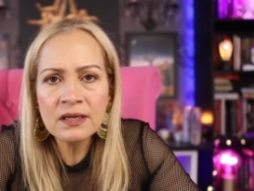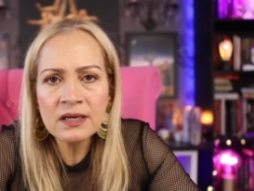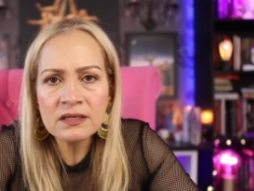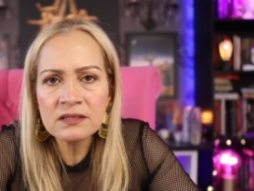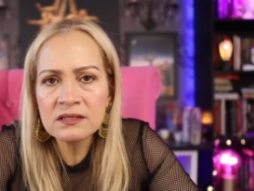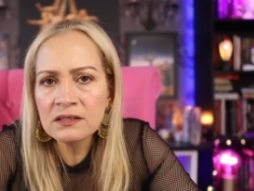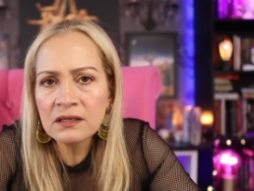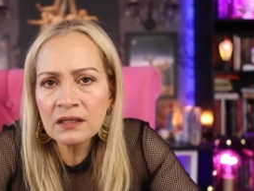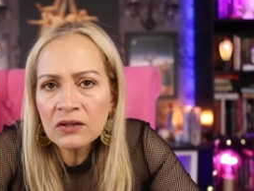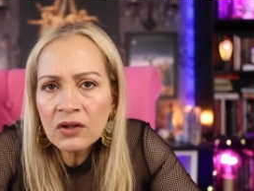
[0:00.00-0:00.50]

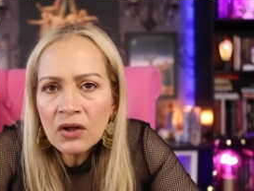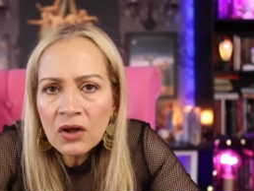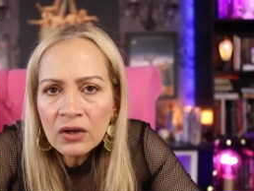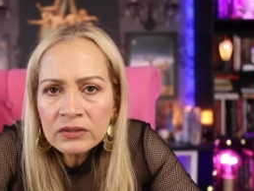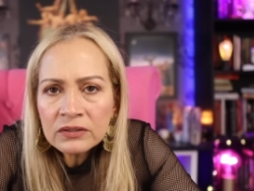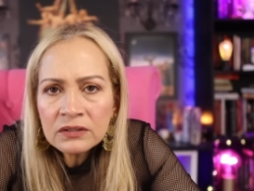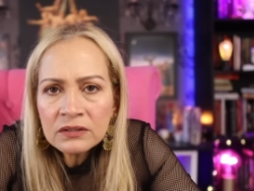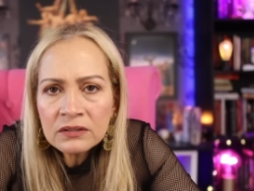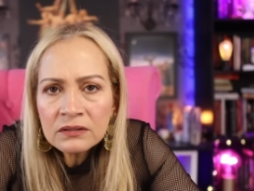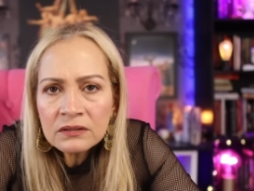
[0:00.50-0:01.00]
gets
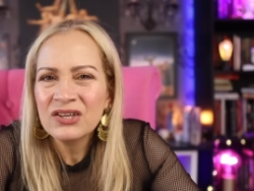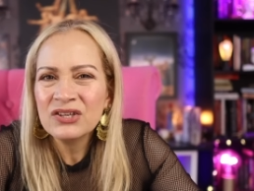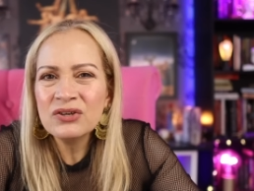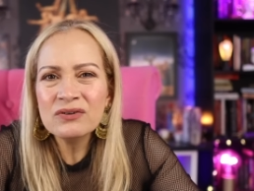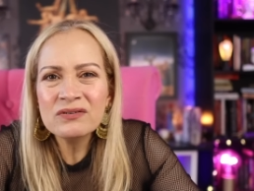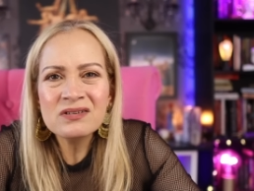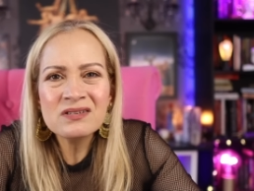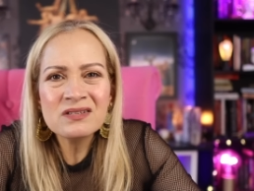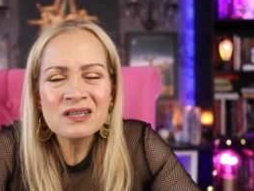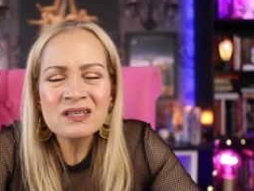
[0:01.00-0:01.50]
clogged.
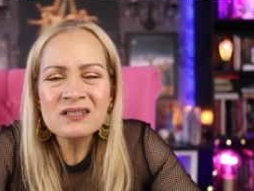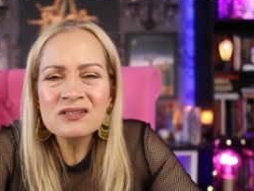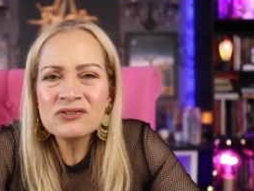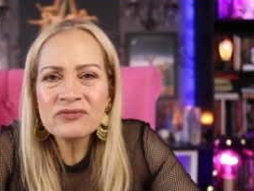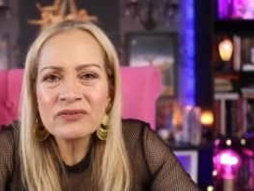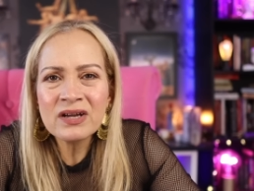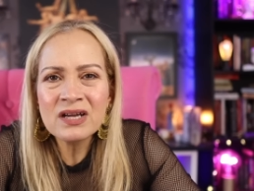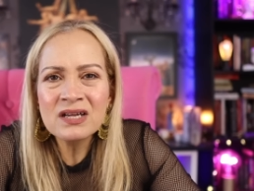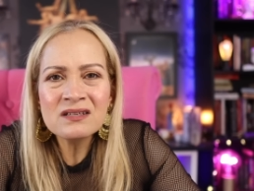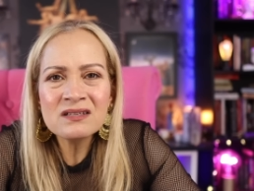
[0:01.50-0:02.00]
Your sink
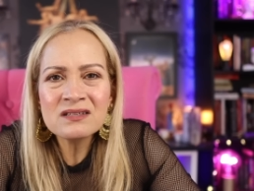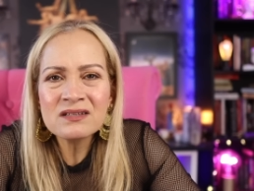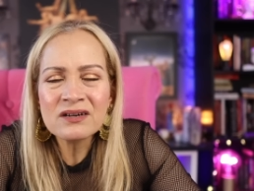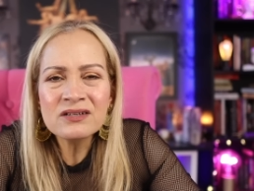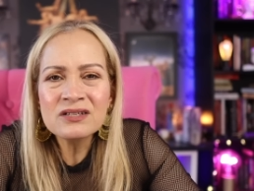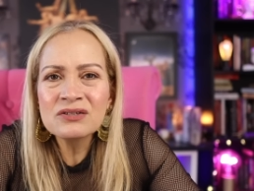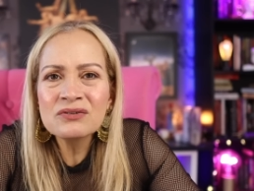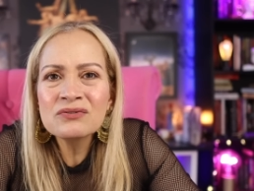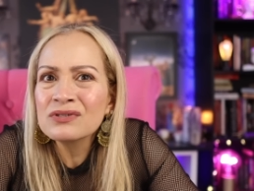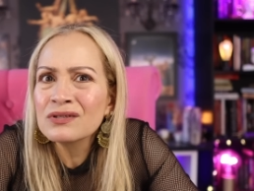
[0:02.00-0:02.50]
drain
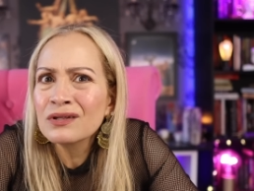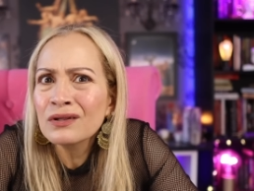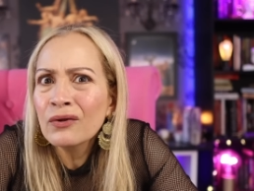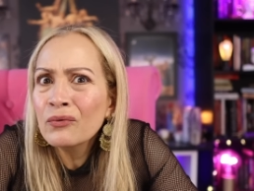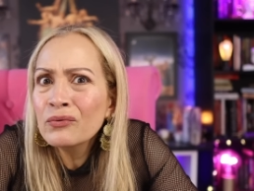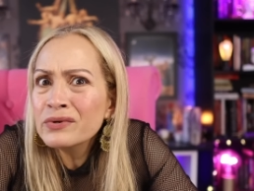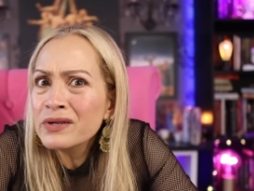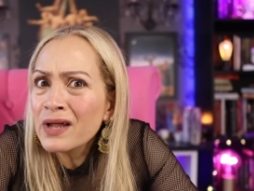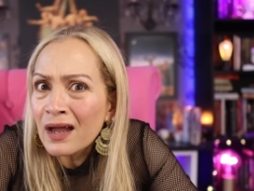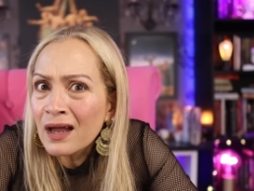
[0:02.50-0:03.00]
starts to
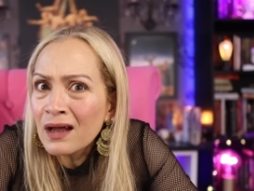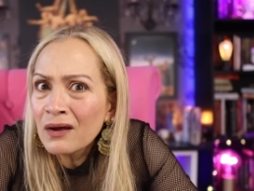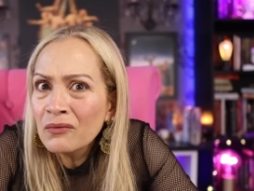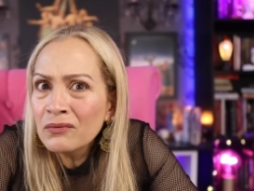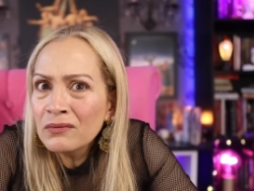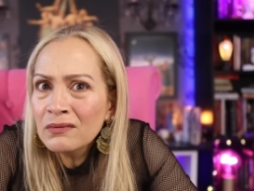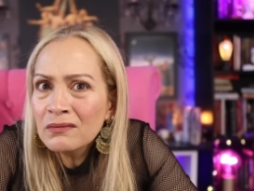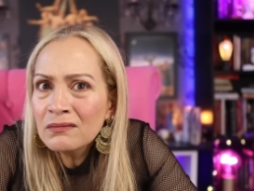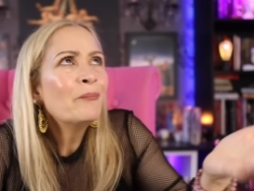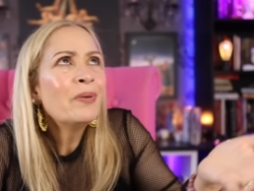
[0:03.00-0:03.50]
slow
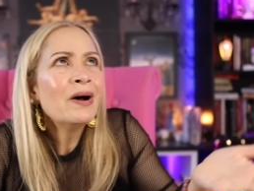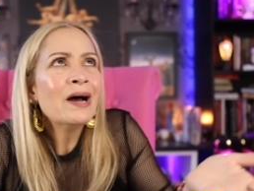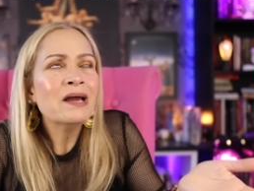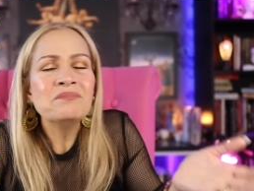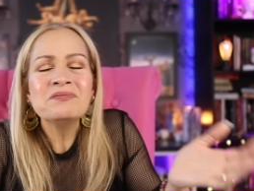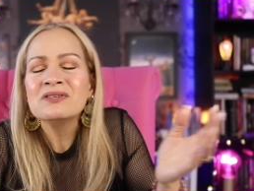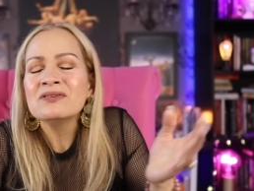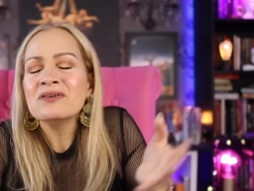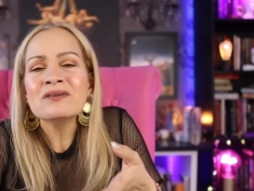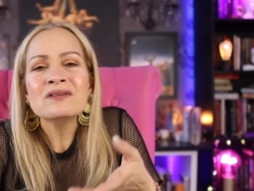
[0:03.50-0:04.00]
down.
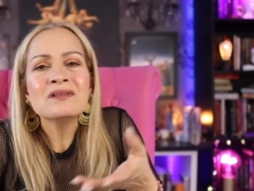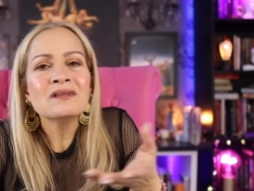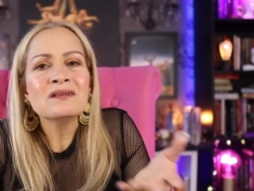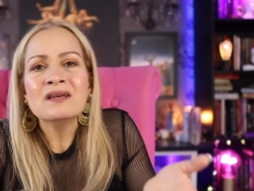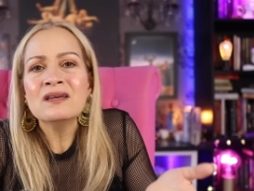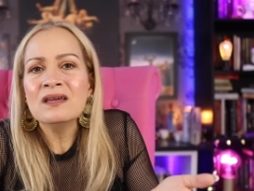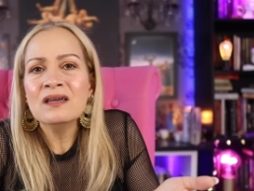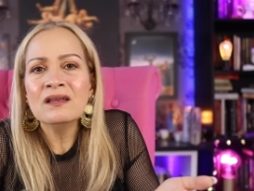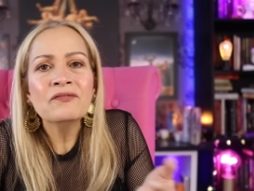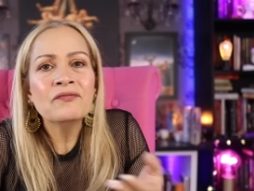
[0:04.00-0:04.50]
Pipes start
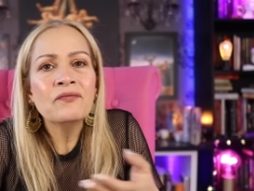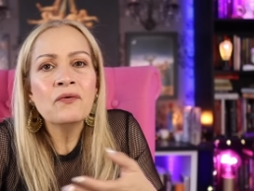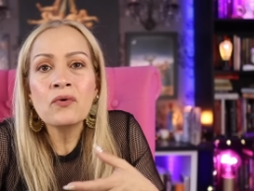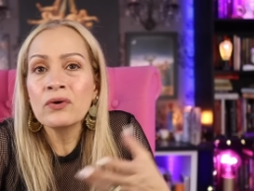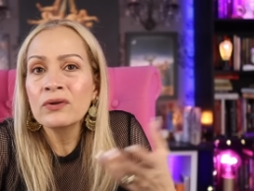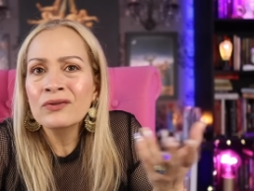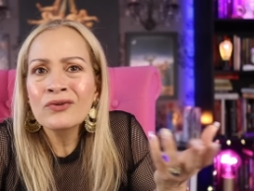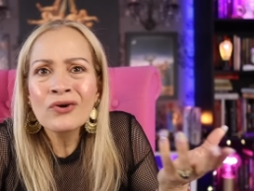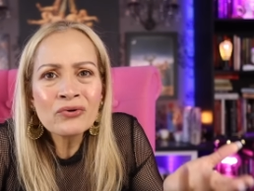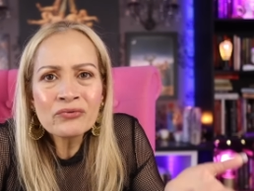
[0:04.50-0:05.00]
leaking for
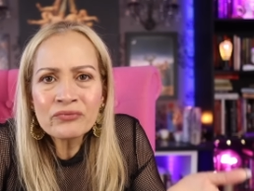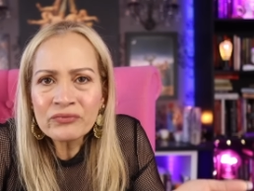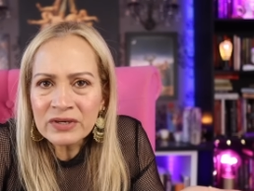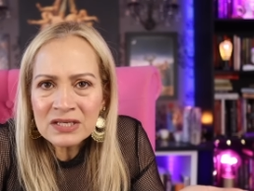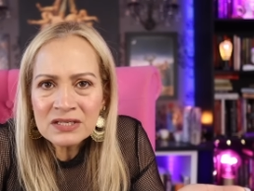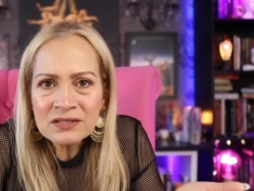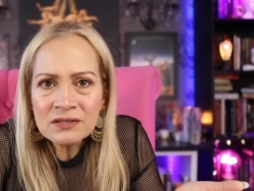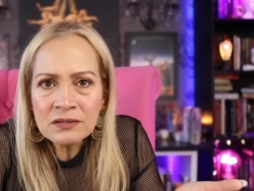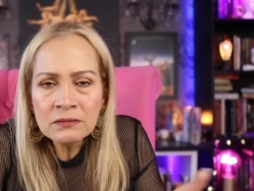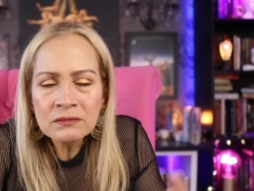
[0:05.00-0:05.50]
no
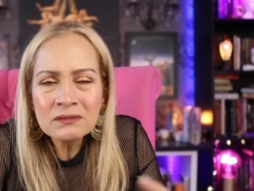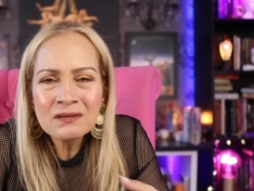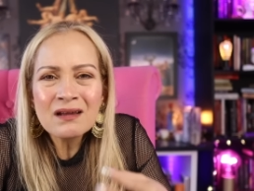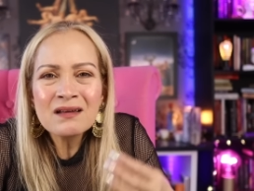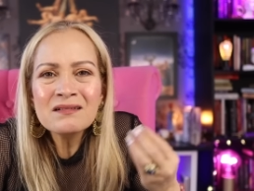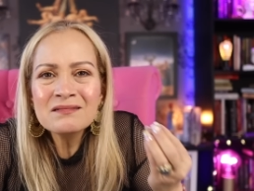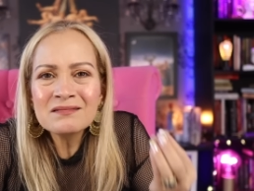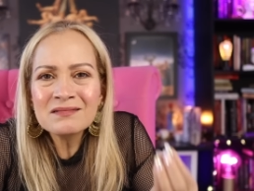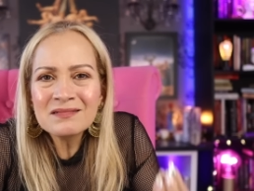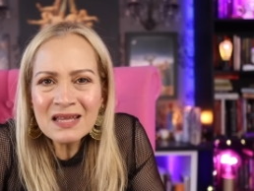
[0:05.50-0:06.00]
reason.
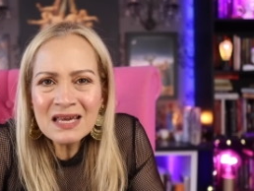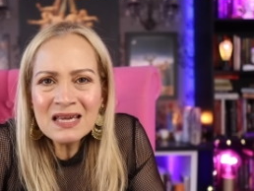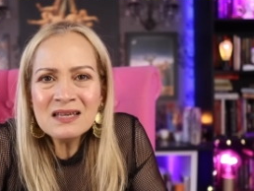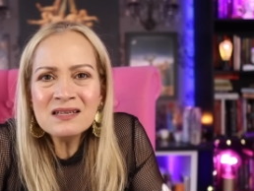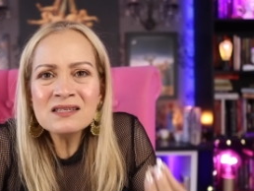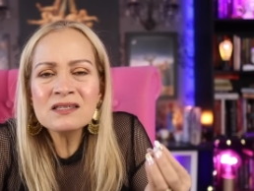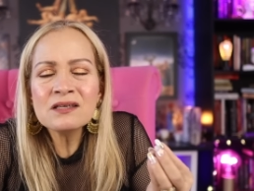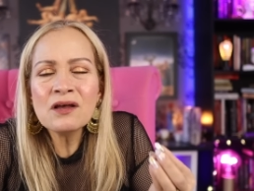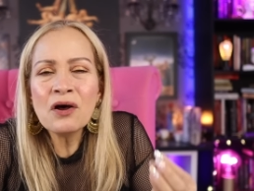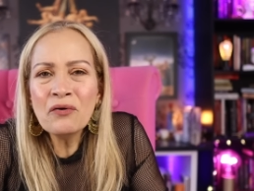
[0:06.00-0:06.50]

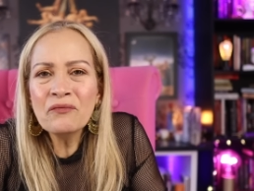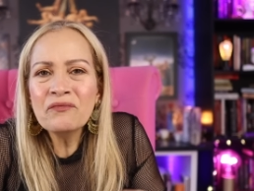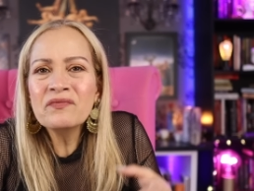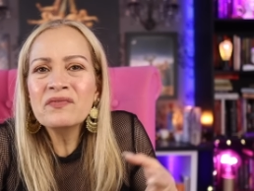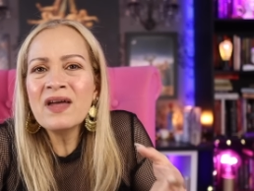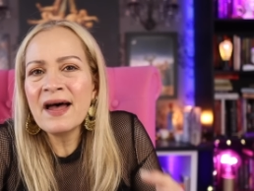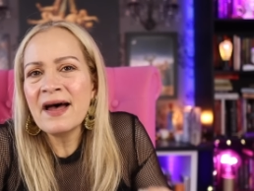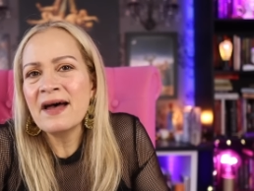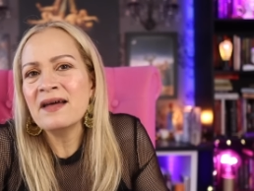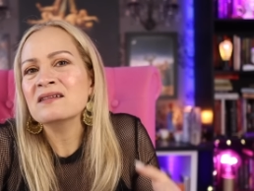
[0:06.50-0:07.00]
Things of
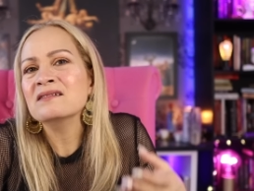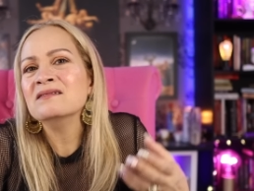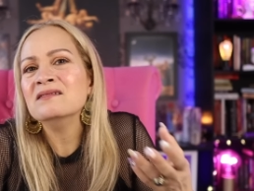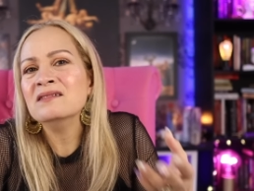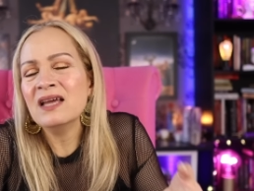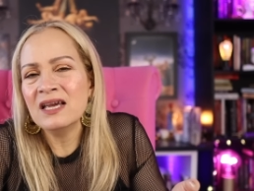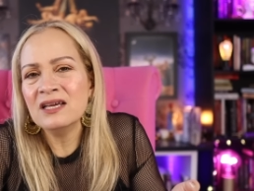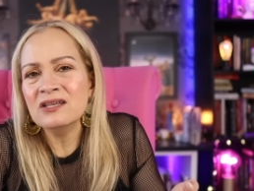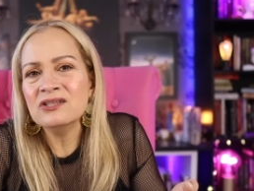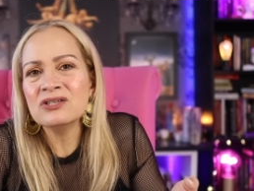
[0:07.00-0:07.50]
that
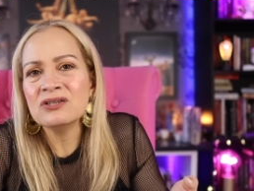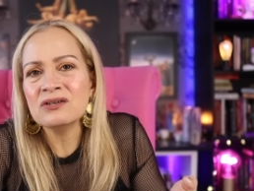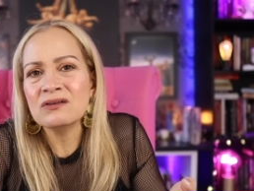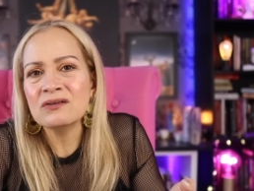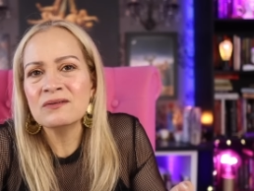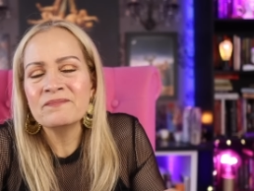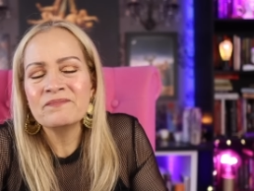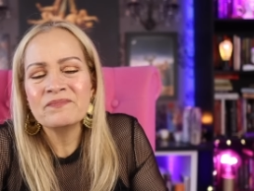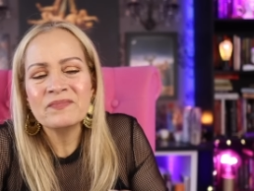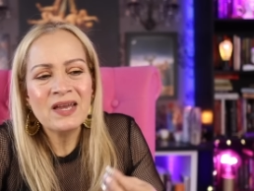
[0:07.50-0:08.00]
nature.
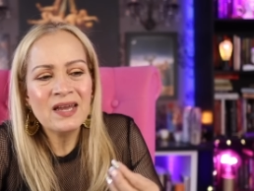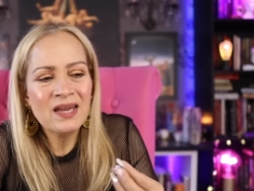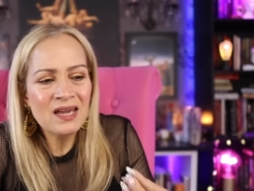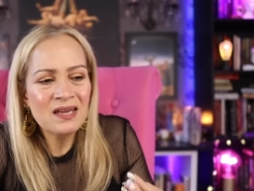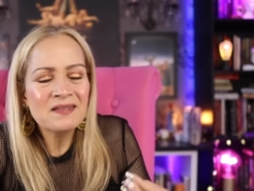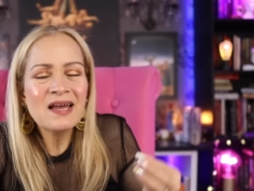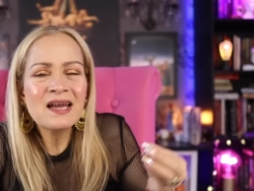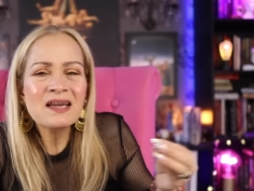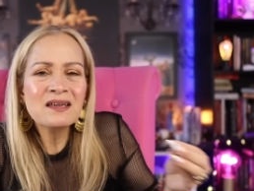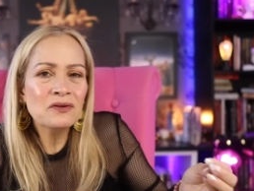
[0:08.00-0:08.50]
Hey,
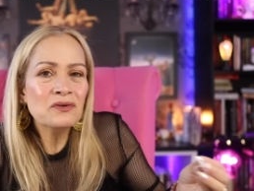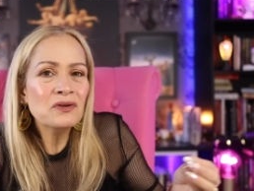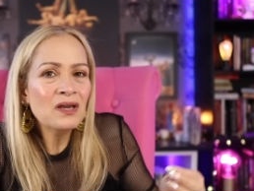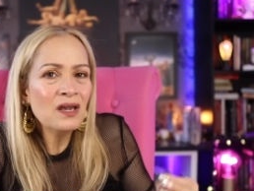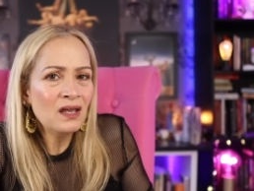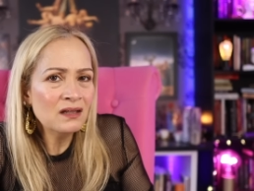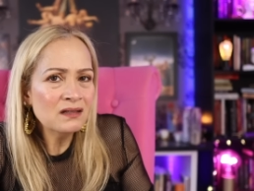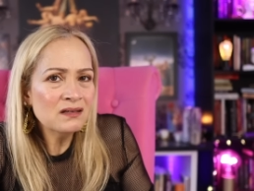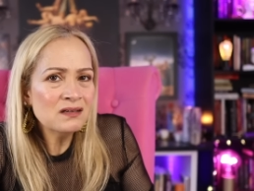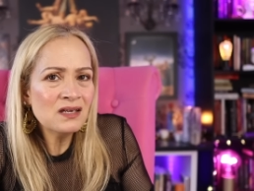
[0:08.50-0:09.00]
that could
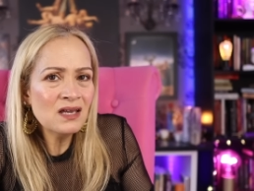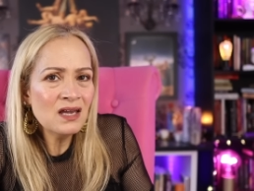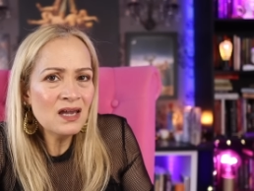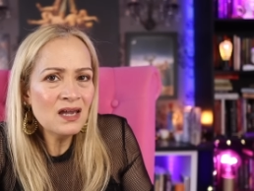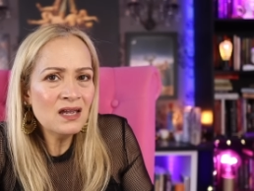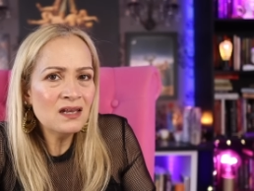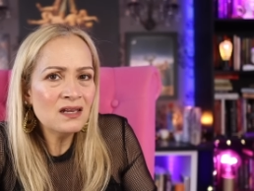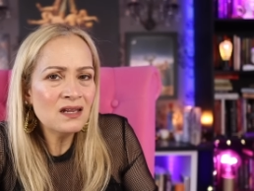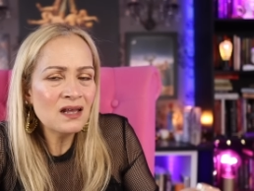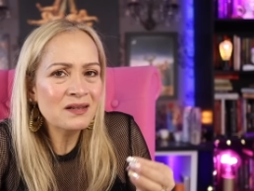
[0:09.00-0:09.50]

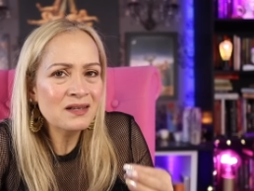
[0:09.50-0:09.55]
indicate